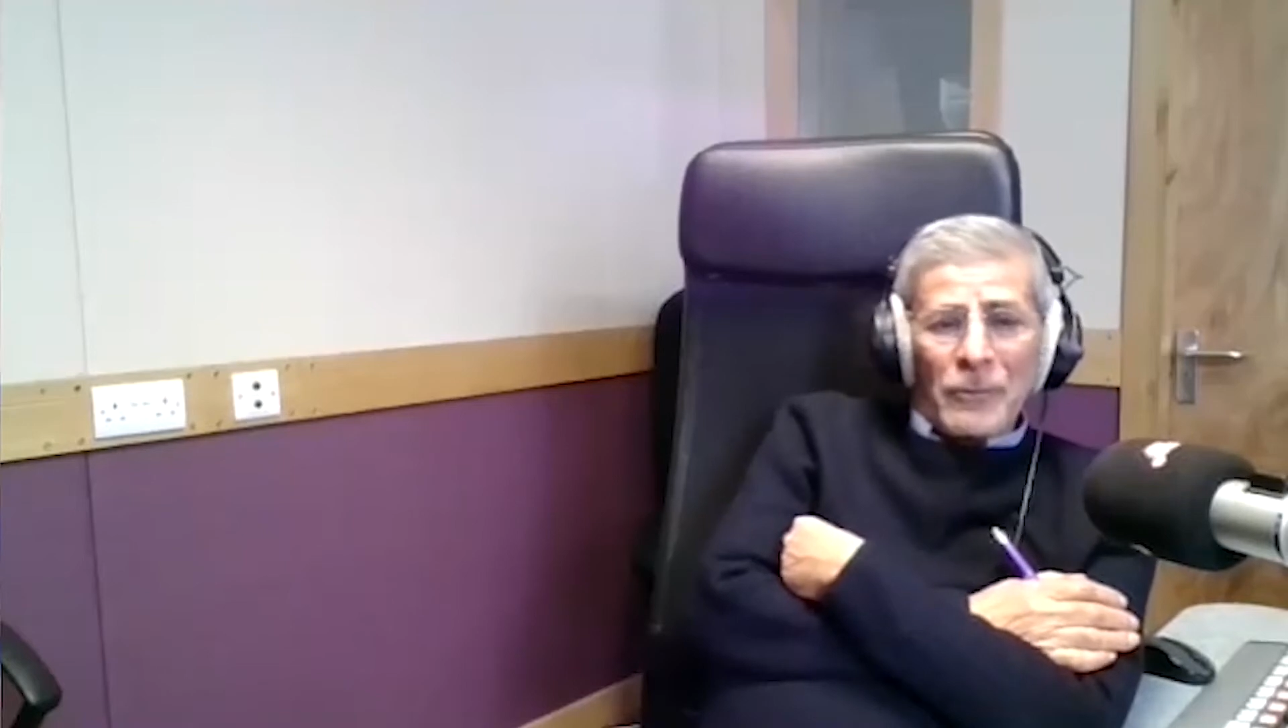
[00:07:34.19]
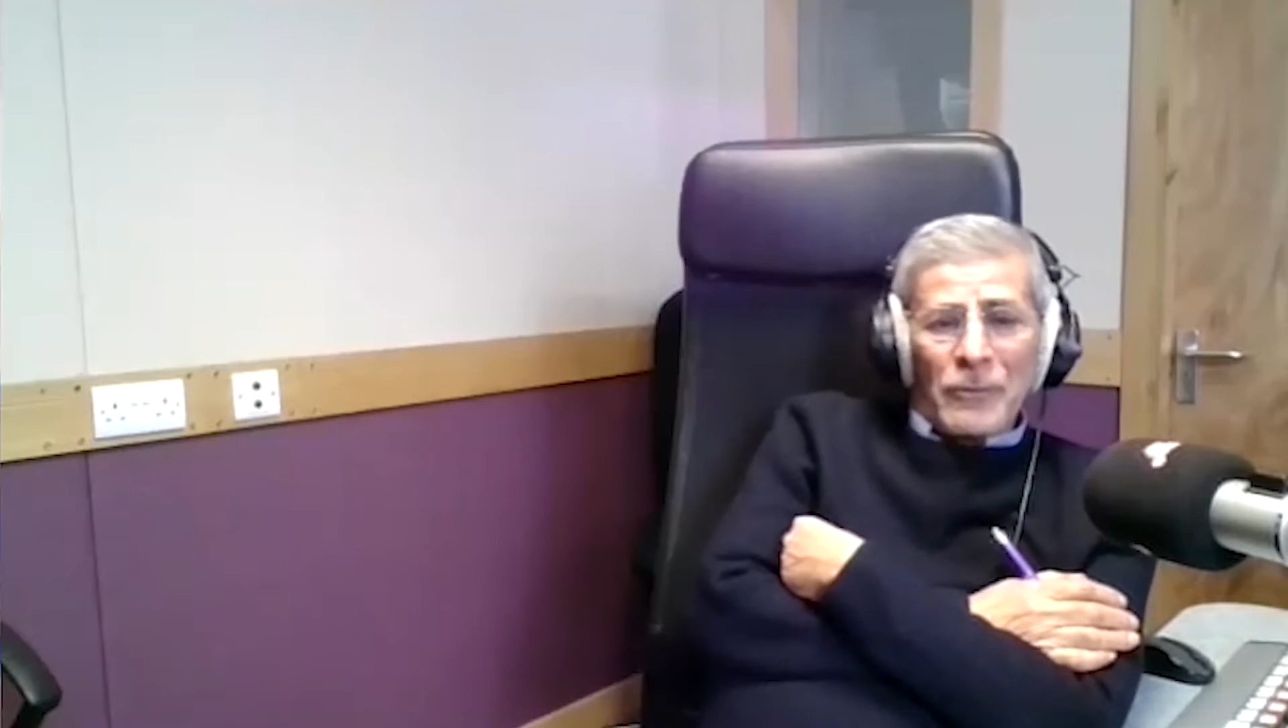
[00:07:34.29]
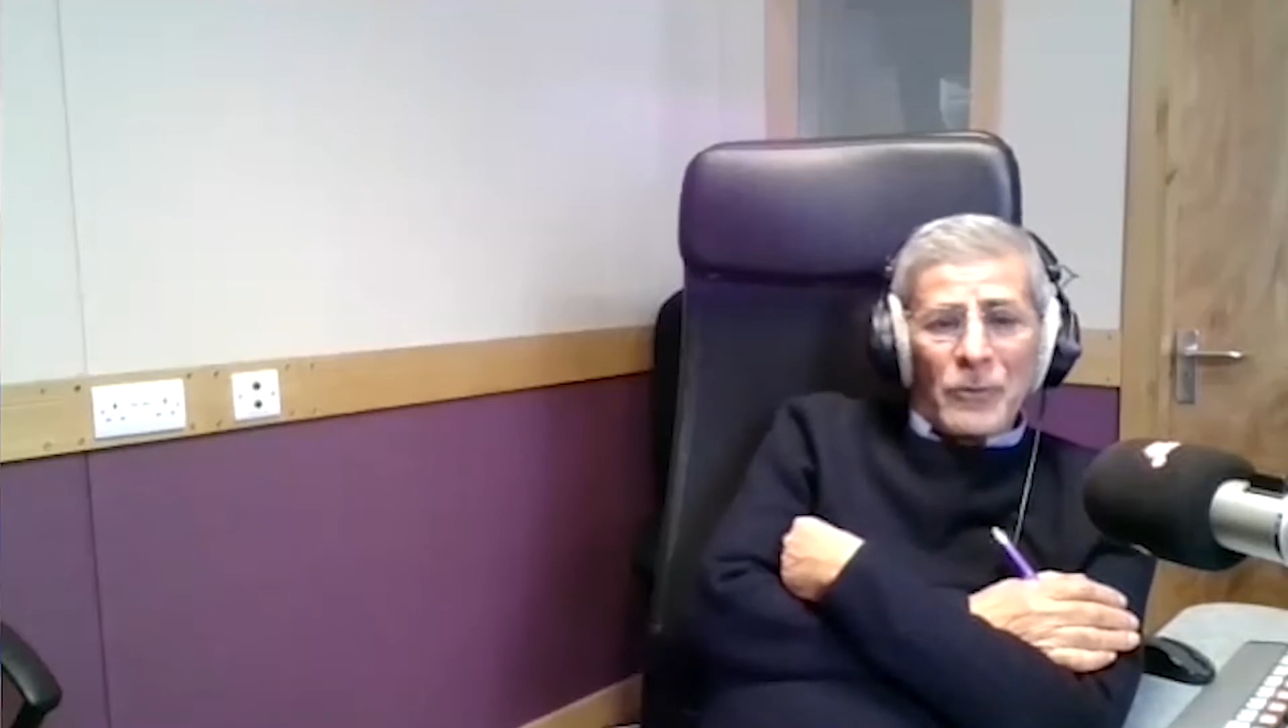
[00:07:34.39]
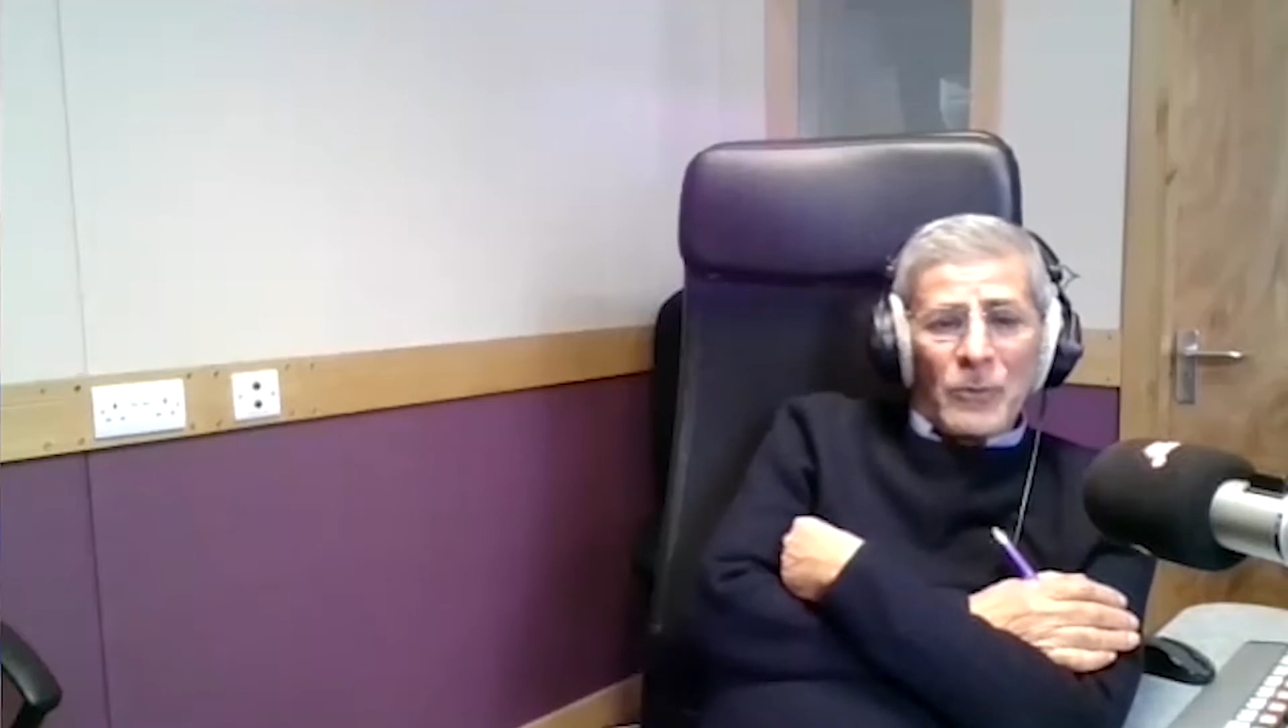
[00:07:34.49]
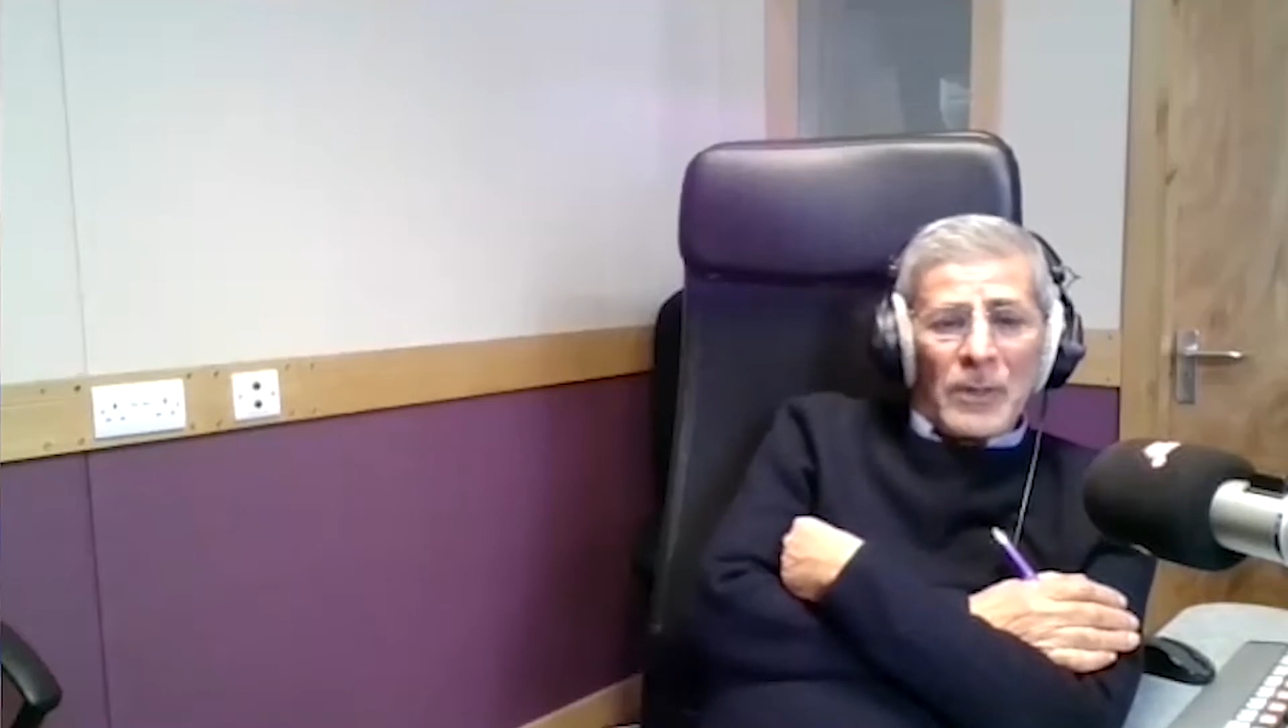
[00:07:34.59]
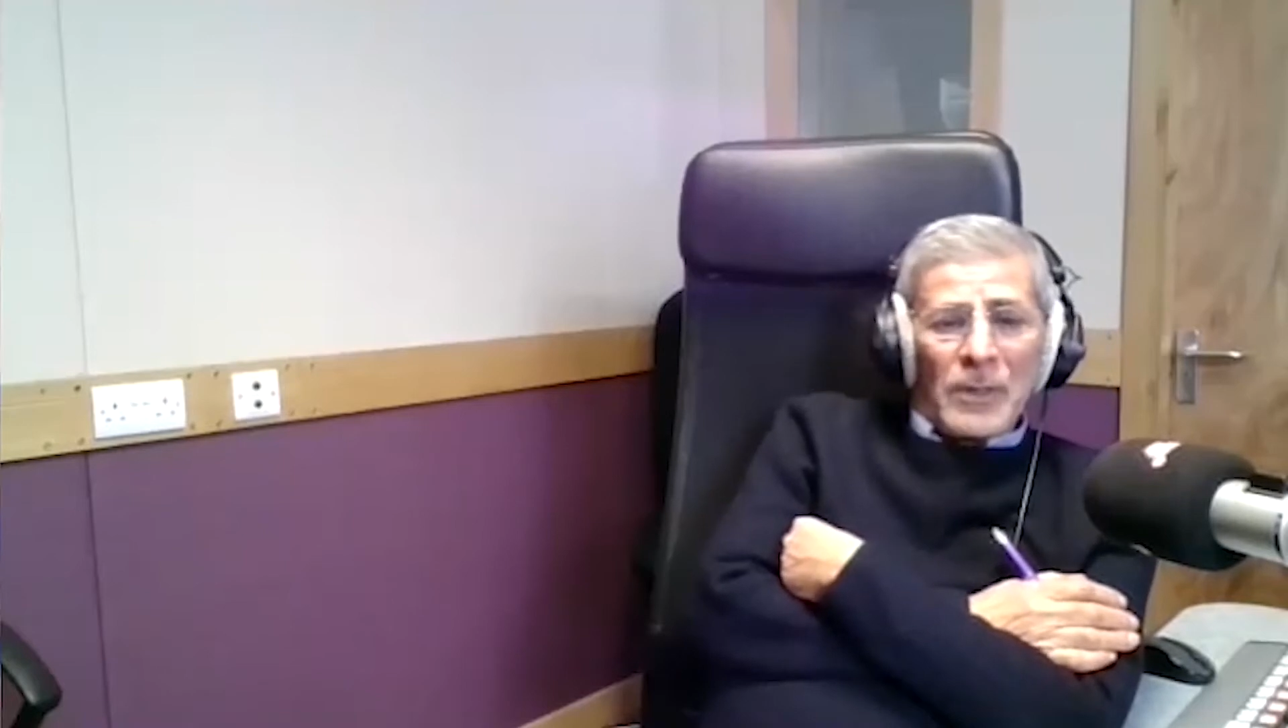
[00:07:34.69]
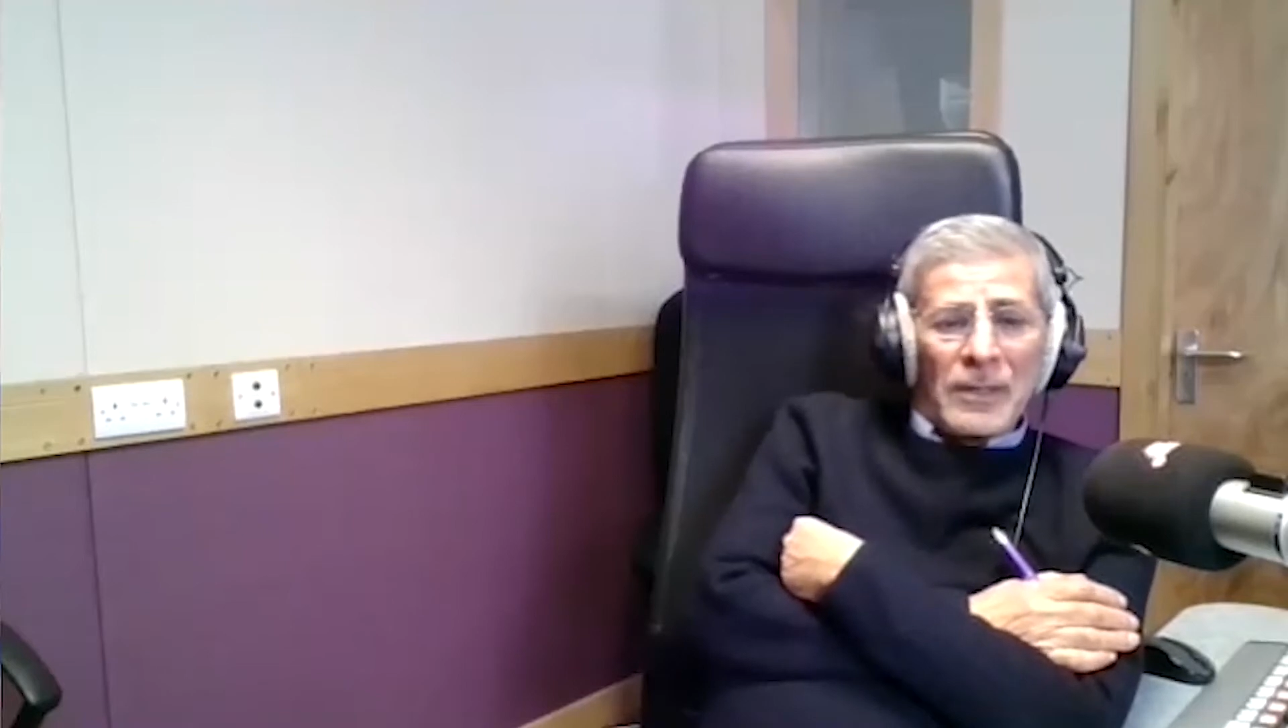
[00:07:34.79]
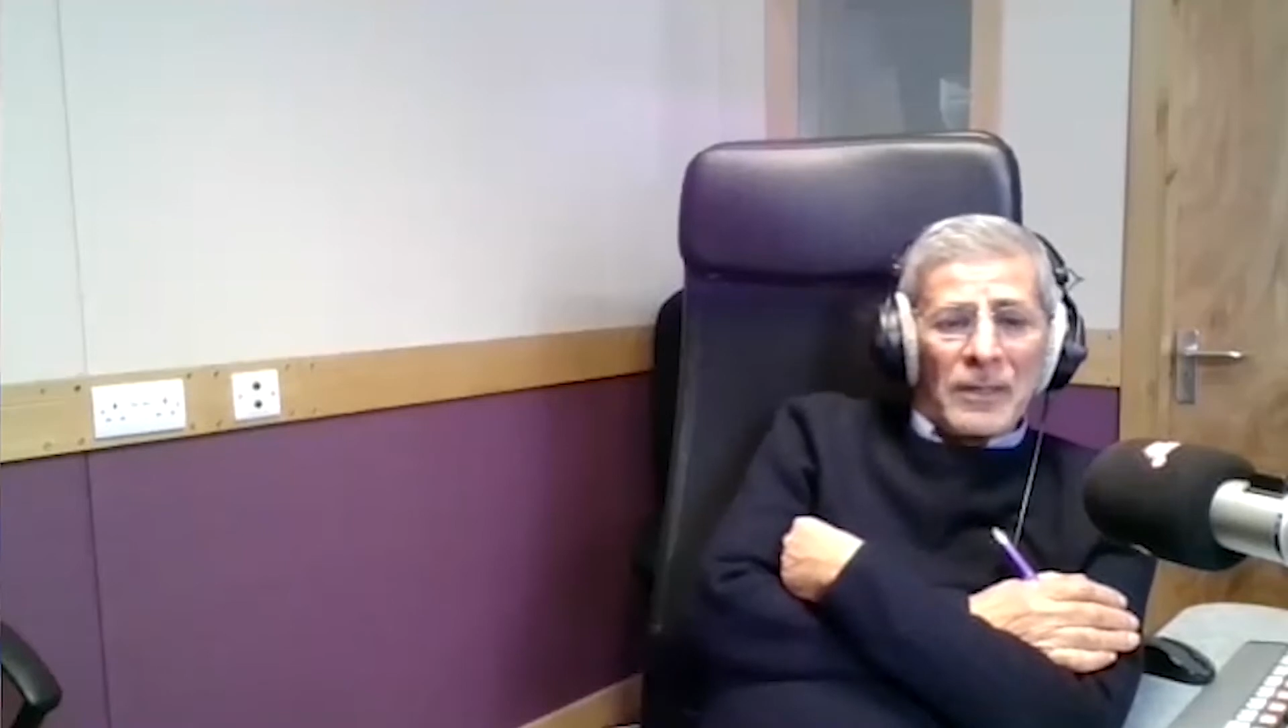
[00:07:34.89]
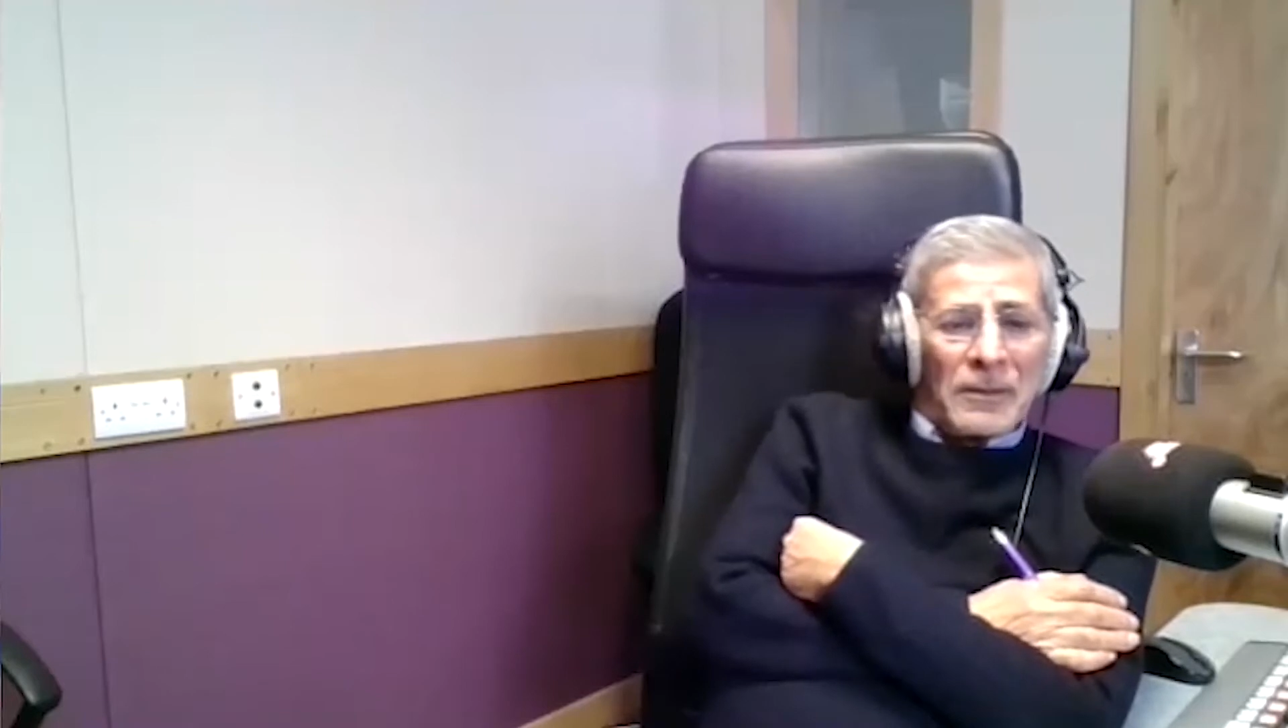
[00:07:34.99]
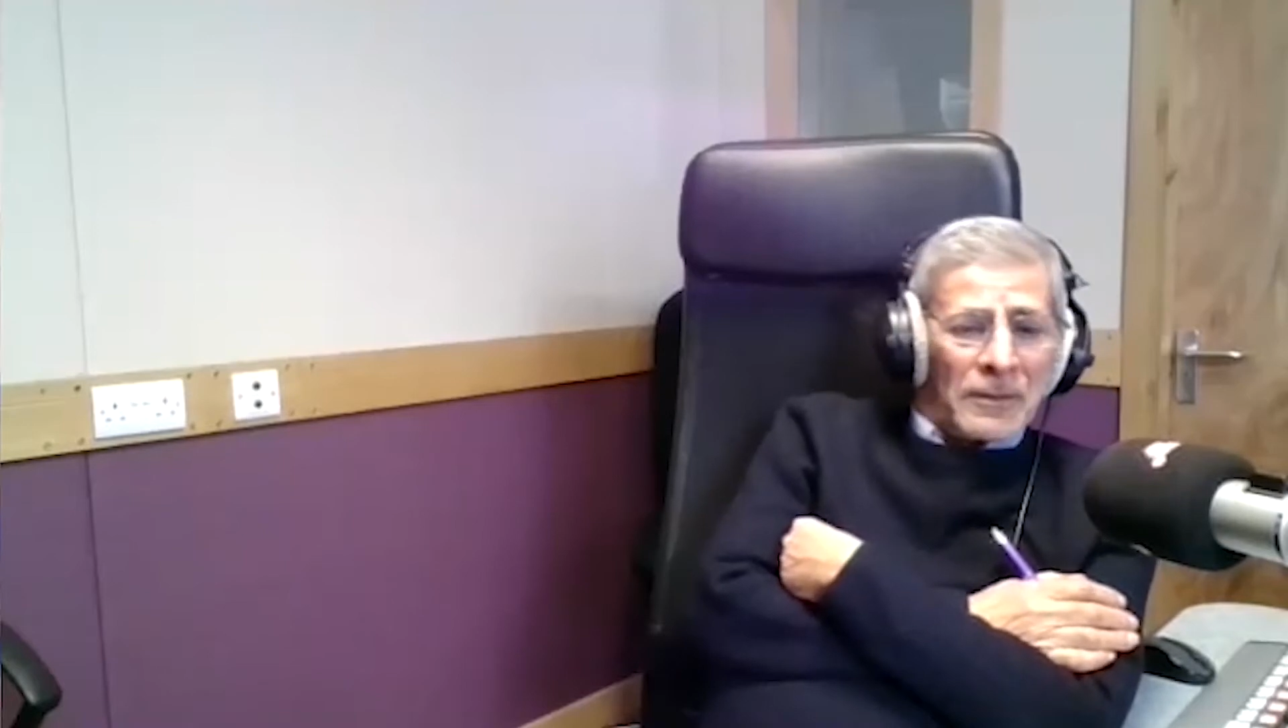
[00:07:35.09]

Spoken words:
to go to work,